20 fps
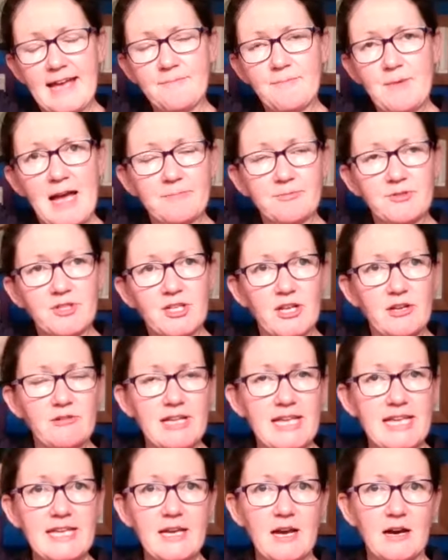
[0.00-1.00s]

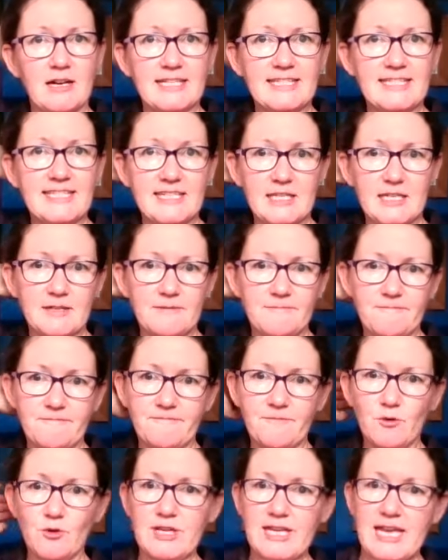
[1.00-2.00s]
absolutely. I did a
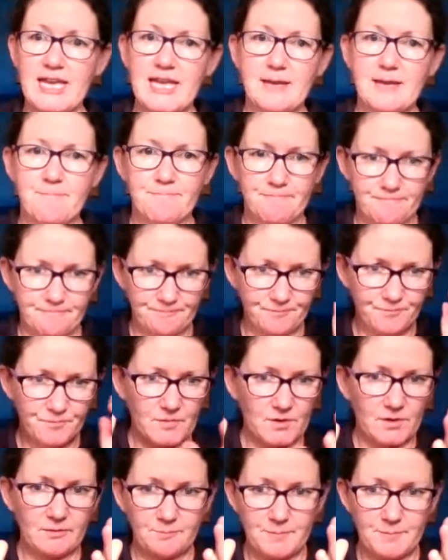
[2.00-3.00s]
4-year
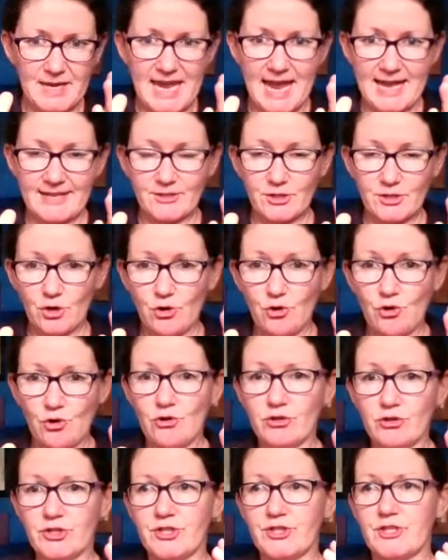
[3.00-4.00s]
BEd
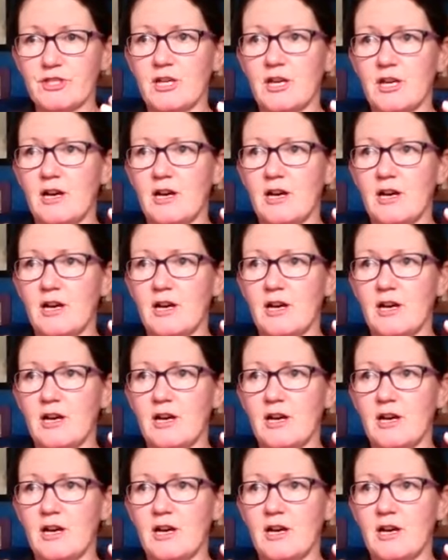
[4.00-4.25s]
course.